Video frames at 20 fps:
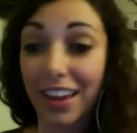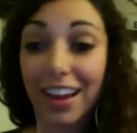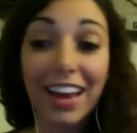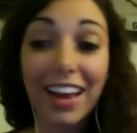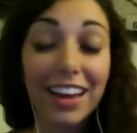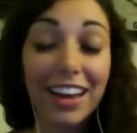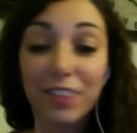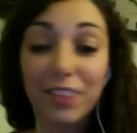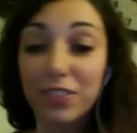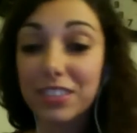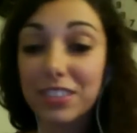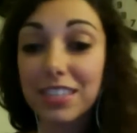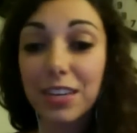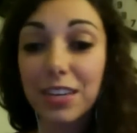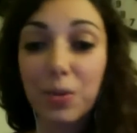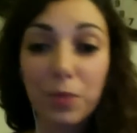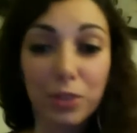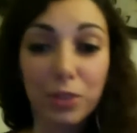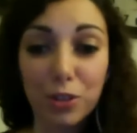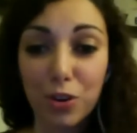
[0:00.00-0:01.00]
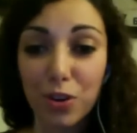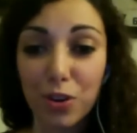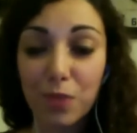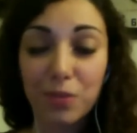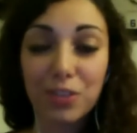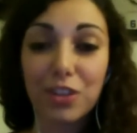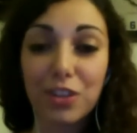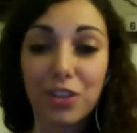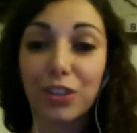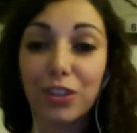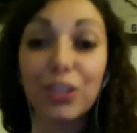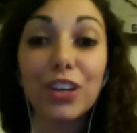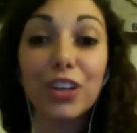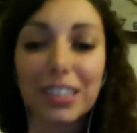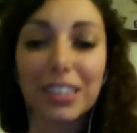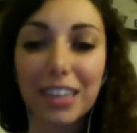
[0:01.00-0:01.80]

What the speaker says: I hadn't even seen what Tony was going to look